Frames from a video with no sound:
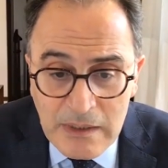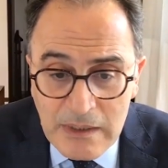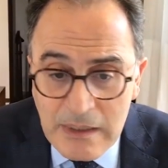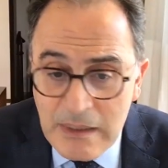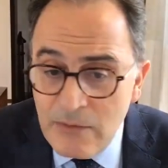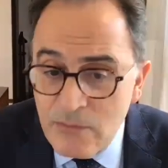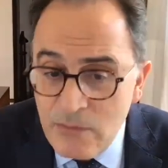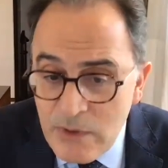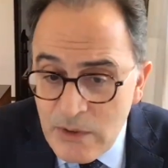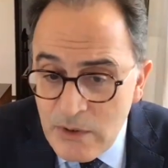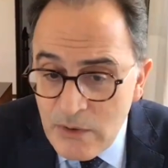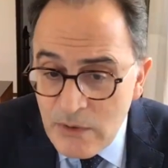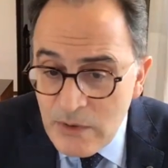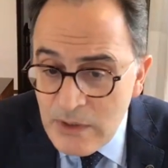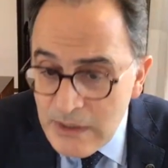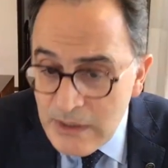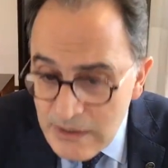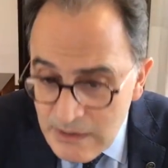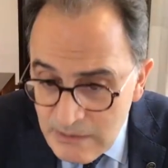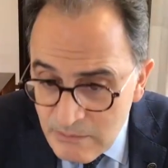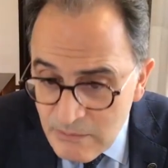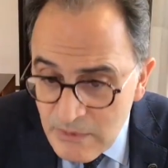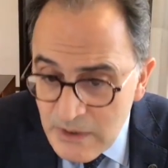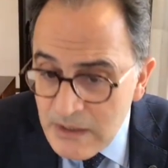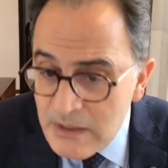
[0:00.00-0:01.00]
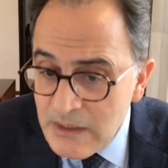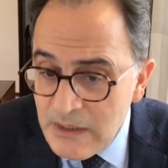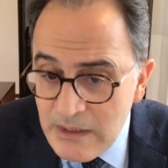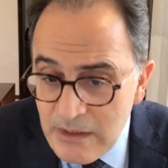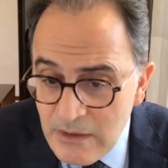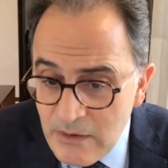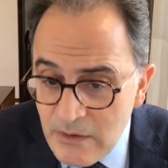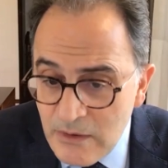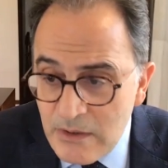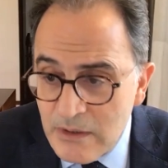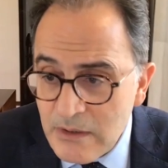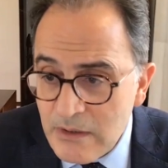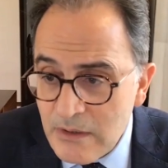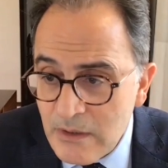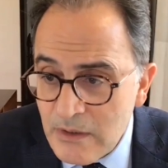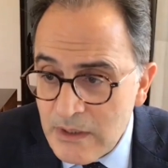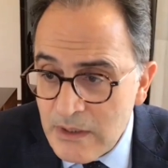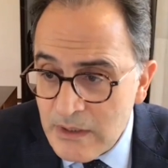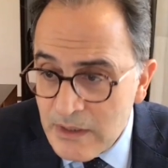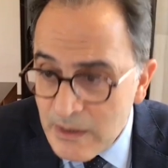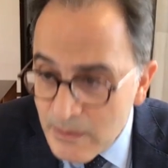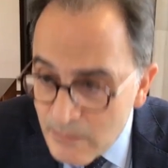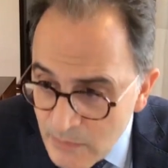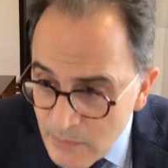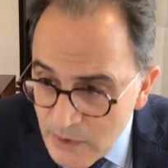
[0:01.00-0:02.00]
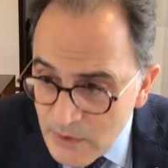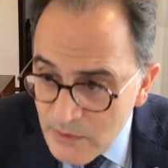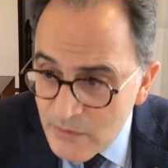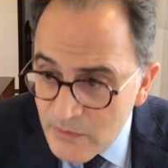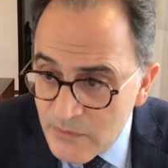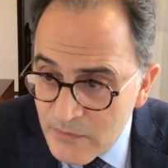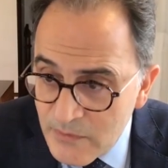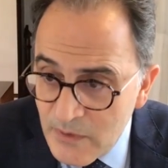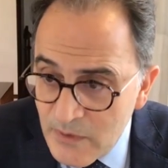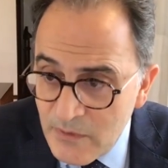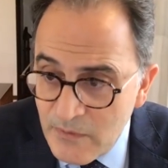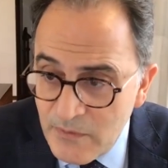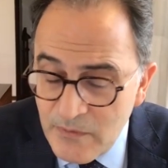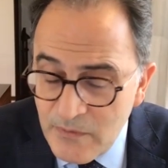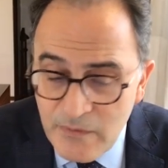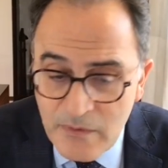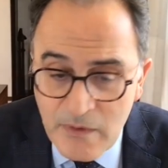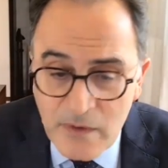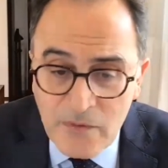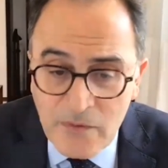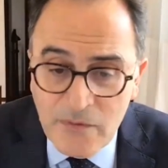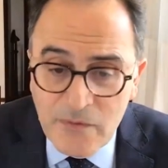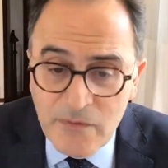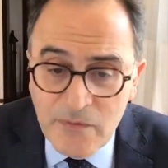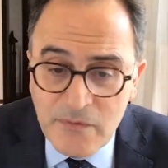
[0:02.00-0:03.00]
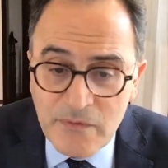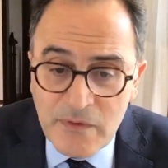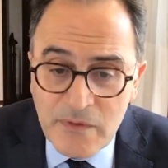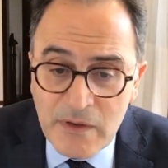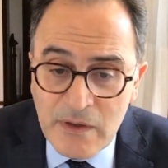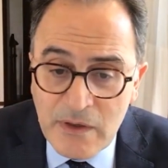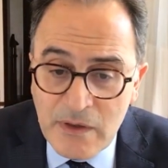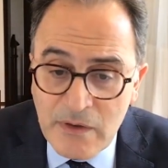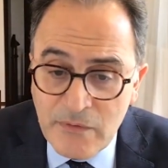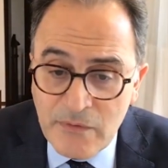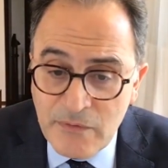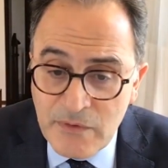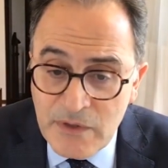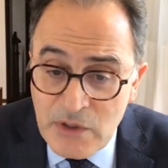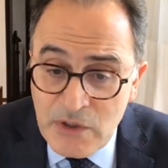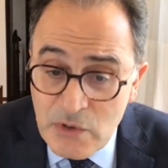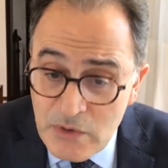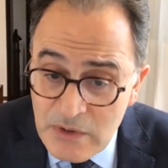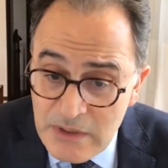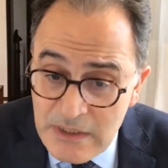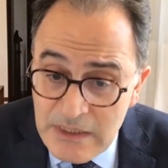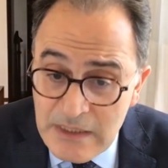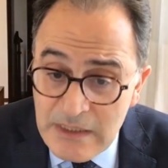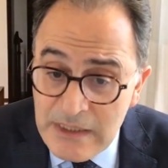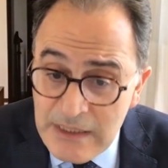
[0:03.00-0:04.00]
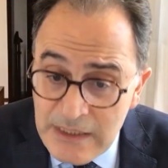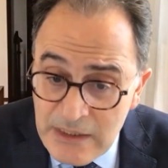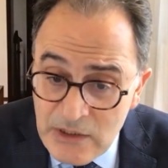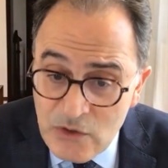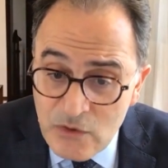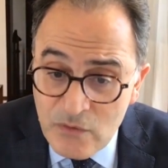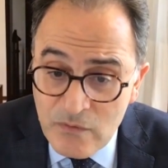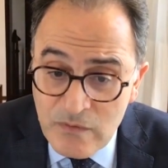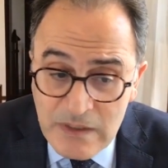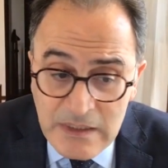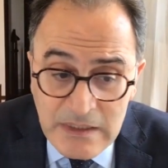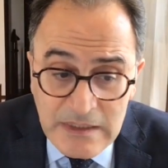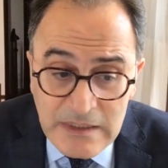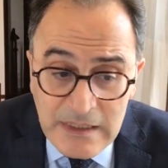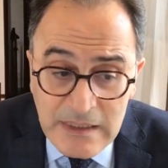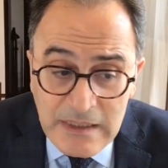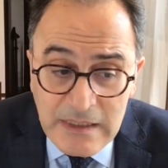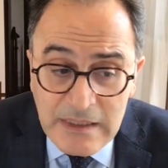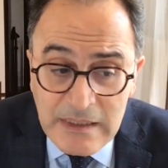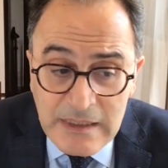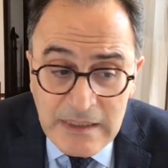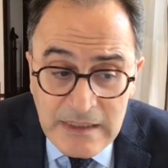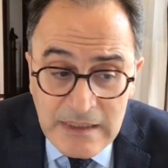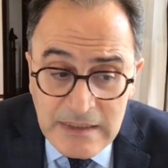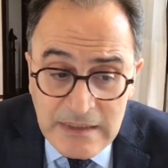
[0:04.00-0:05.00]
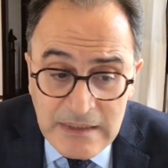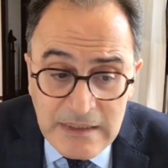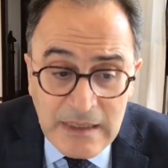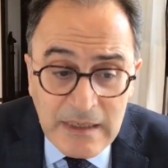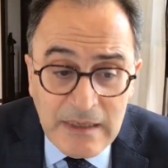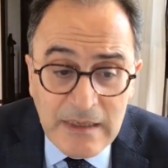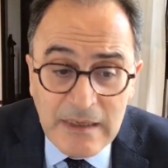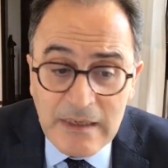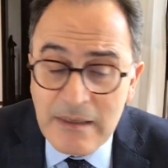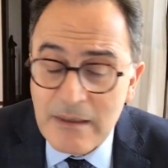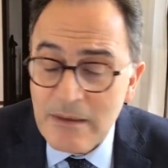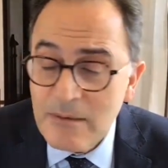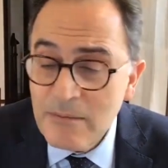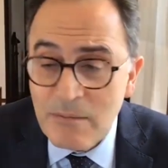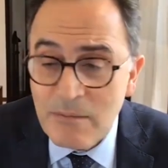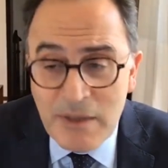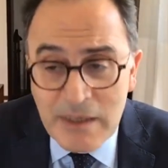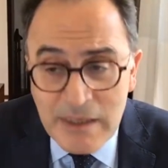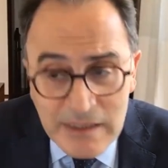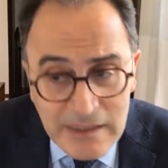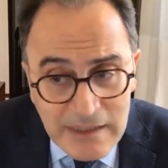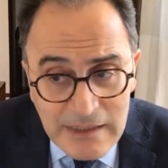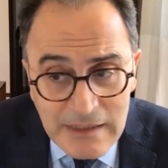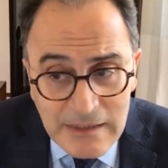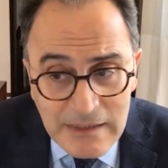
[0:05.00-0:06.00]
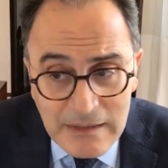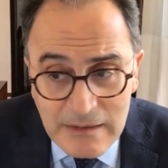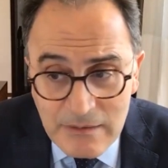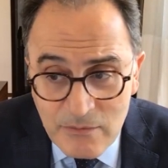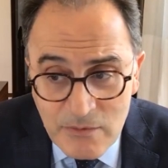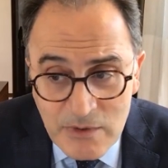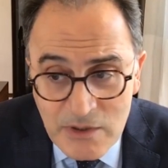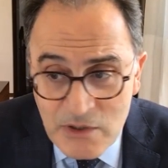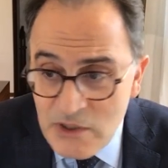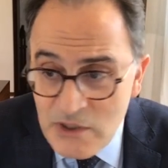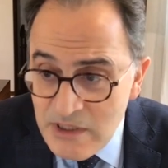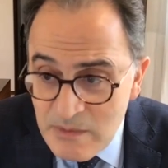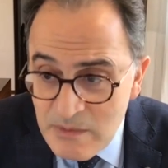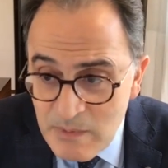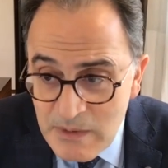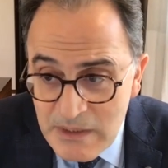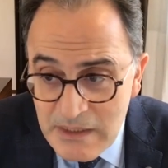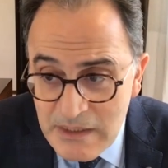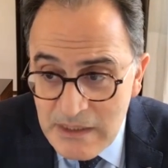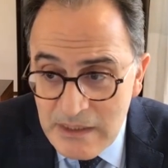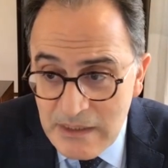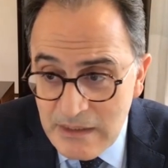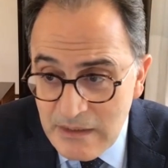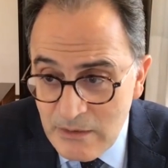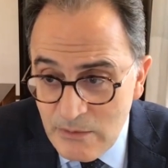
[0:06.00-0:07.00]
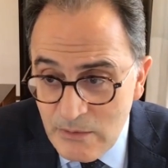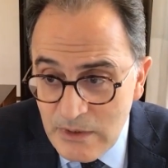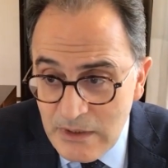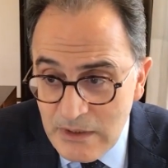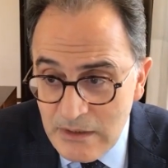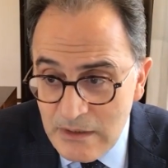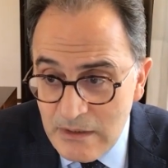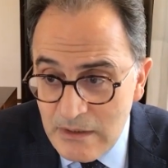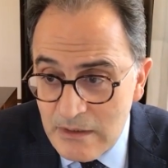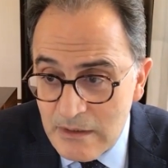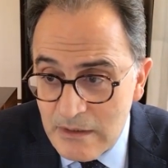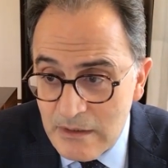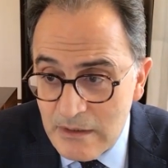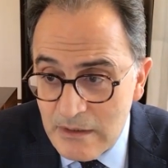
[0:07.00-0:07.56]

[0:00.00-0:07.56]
And we're already working on a number of issues in each of these areas. But again, we're just beginning the work.